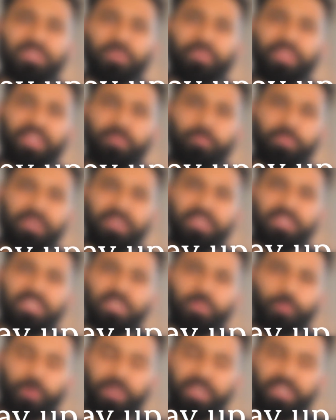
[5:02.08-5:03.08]
So that
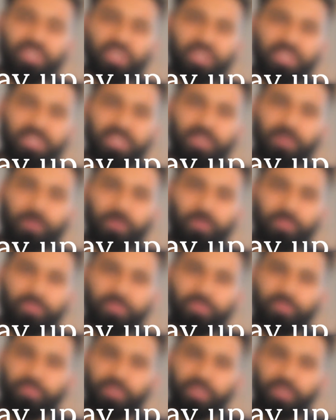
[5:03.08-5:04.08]
means really just go
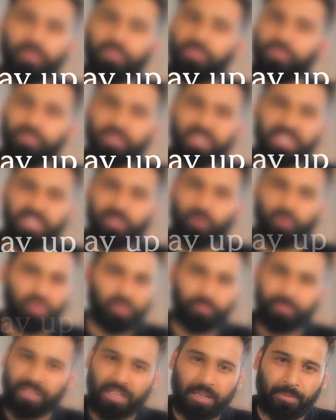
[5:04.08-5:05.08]
to your
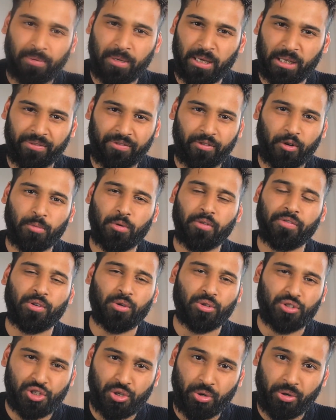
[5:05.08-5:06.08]
social media platform of
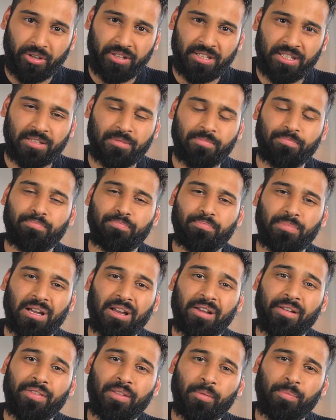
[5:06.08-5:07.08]
your choice,
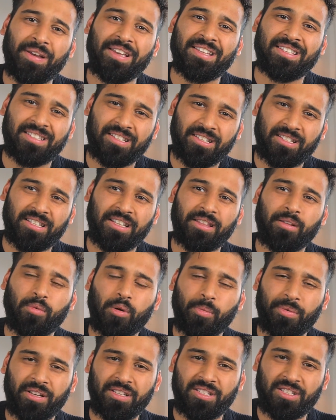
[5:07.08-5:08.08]
the best is at the
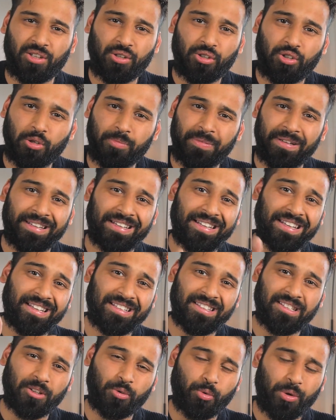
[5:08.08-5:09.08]
moment is YouTube and
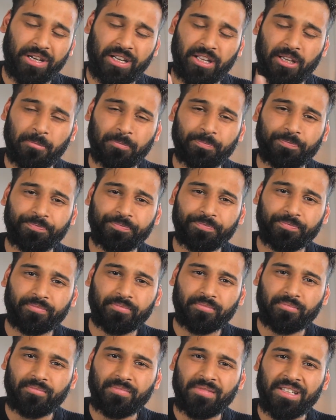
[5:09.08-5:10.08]
LinkedIn, really.
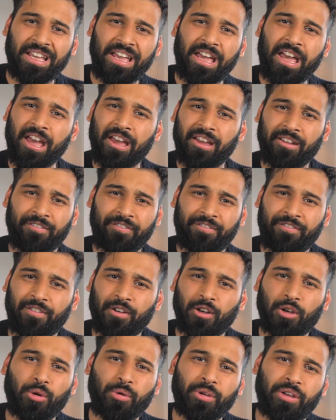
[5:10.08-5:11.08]
And
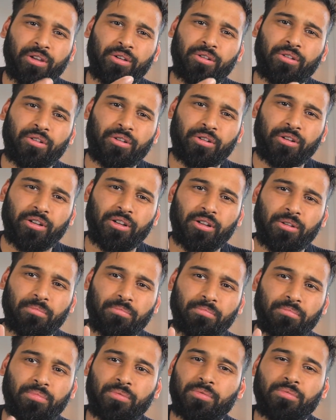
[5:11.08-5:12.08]
follow your
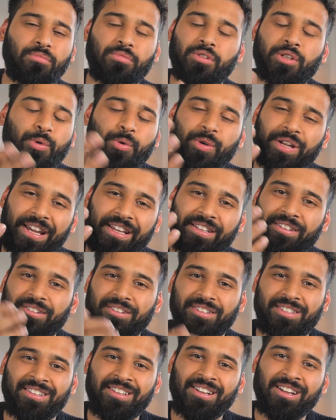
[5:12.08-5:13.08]
um,
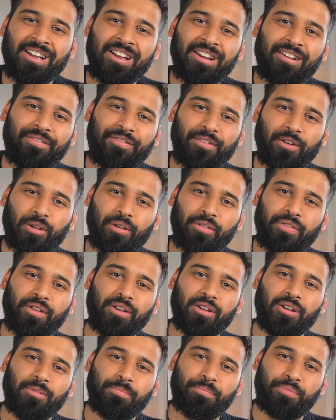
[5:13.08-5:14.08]
creators, follow
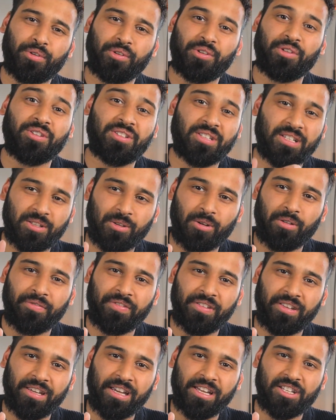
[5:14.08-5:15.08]
the producers
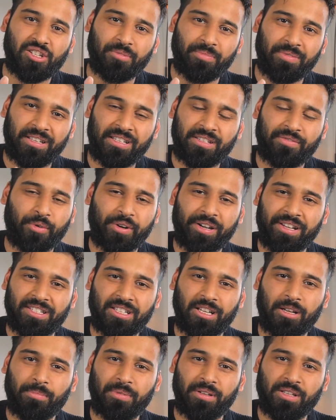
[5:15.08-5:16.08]
of the H M Ds, for
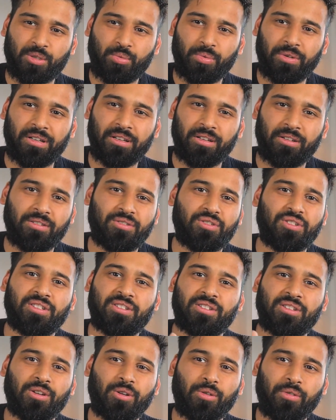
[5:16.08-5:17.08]
example, as well.
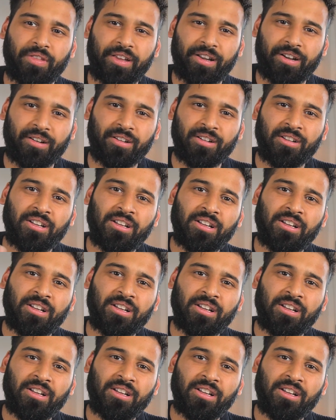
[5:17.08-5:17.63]
Just go there